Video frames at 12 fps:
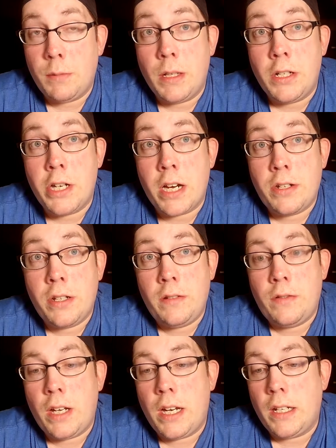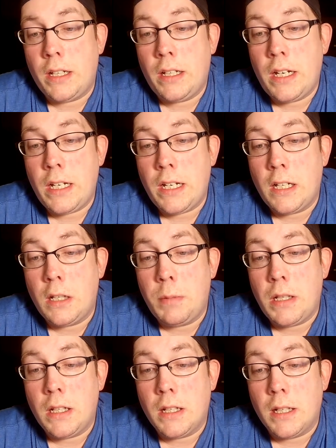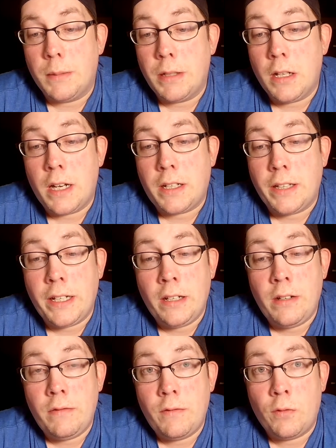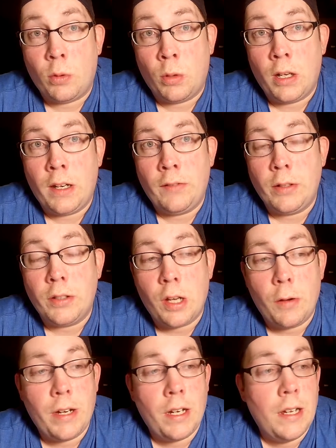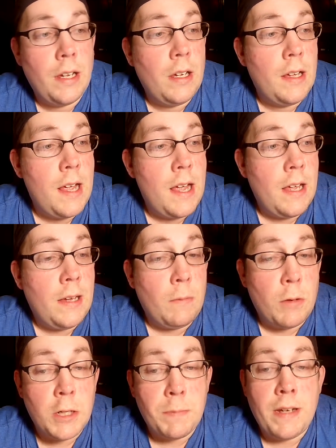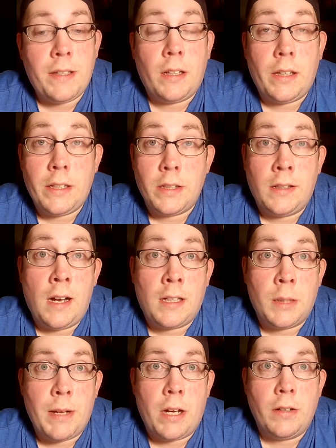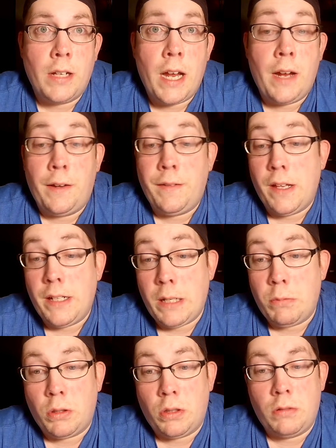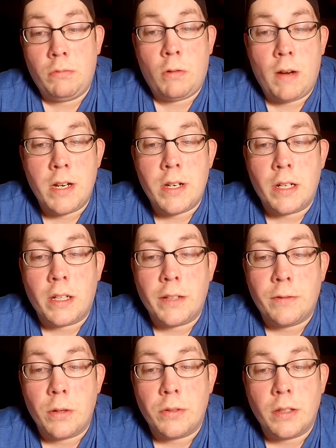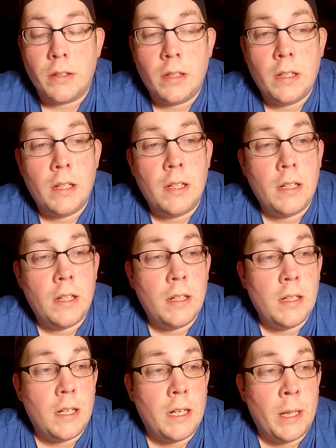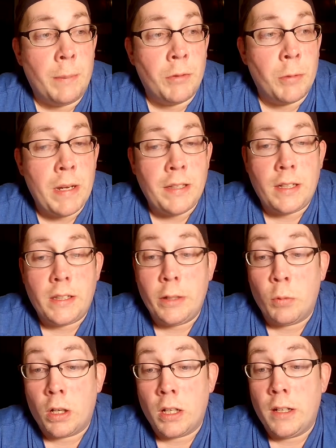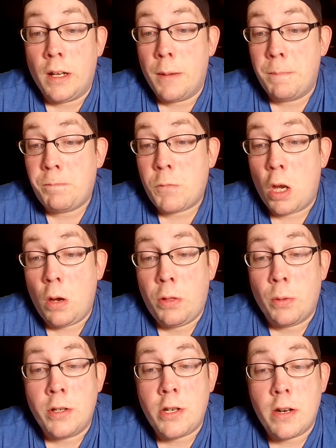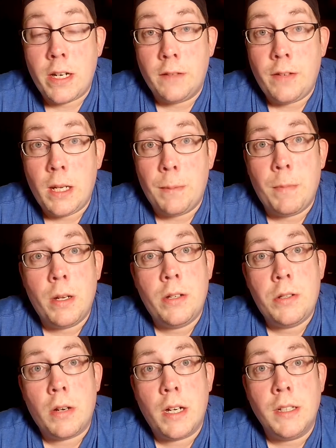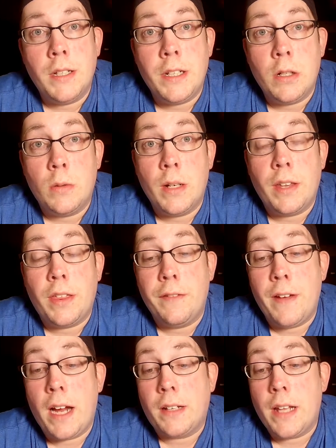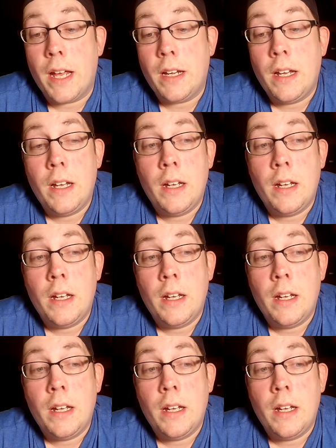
him an injection saying he needed to be inoculated for where he was going, which basically just knocked him out, and then he was cryogenically frozen. So basically, we're going to go through a journey of him trying to deal with the fact that